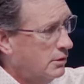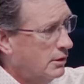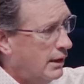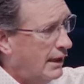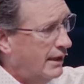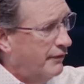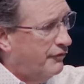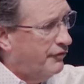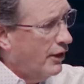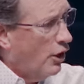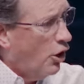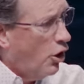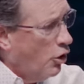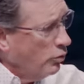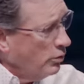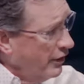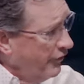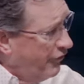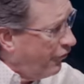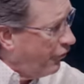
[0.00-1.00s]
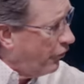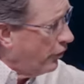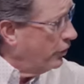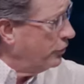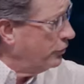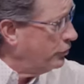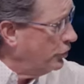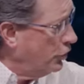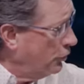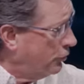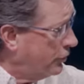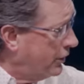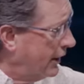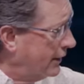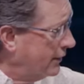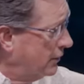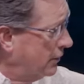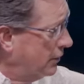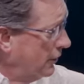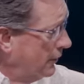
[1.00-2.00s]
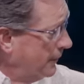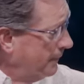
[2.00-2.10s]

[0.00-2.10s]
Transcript: And if the only fruit you can